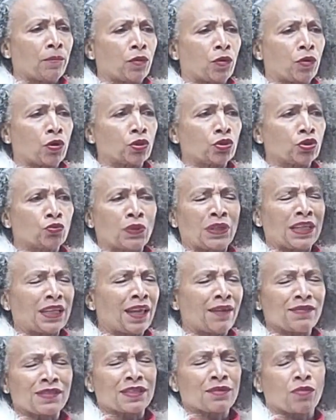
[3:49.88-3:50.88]
or
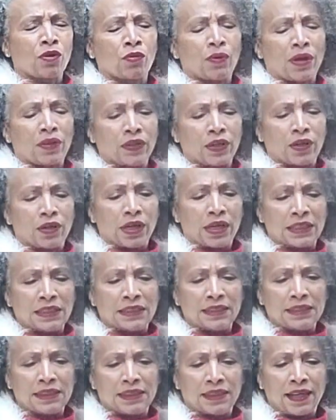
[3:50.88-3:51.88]
2011, somewhere around there,
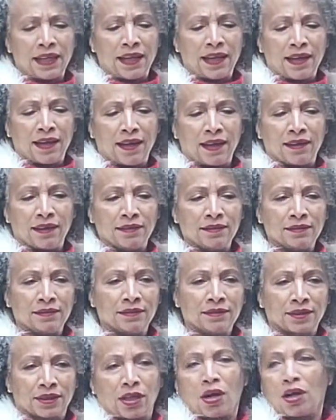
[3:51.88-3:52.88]
and did a
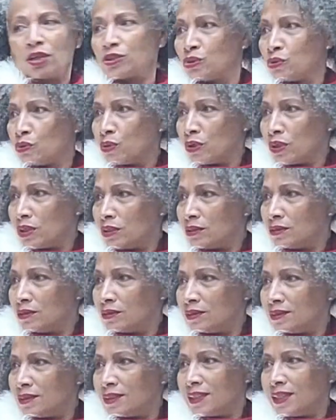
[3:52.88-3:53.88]
cigar tour.
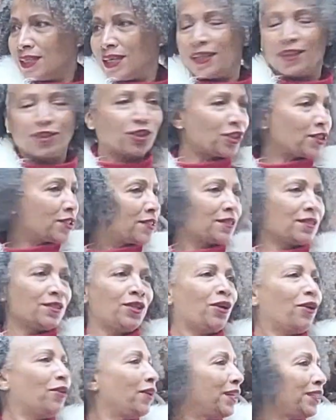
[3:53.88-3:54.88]
It's just, you
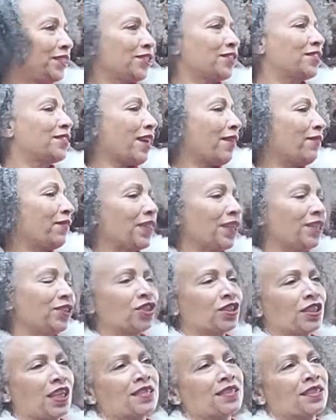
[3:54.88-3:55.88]
know, everything
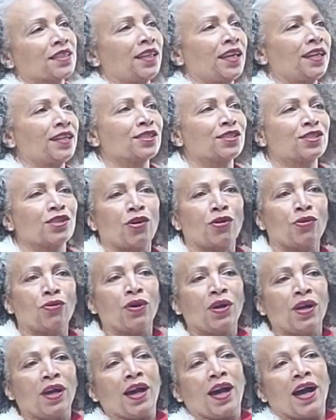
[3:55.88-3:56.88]
just escalated. So
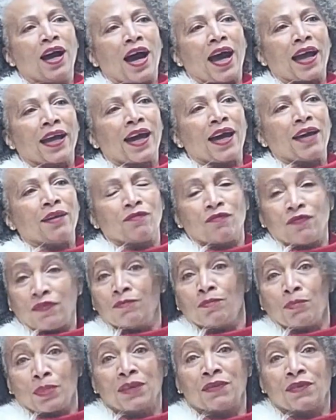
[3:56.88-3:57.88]

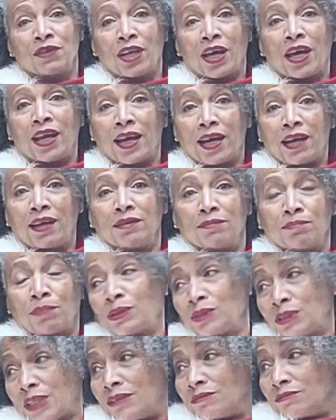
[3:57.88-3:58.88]
believe it or not, I got
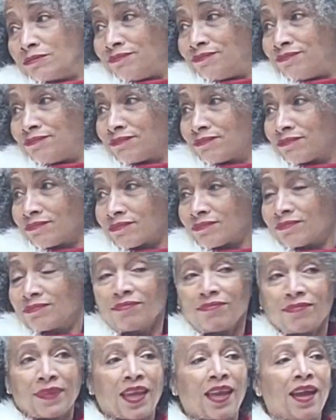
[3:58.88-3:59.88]
burnt out.
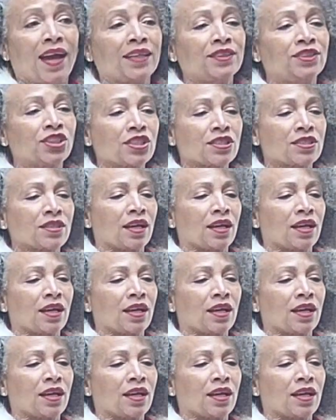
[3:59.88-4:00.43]
I just,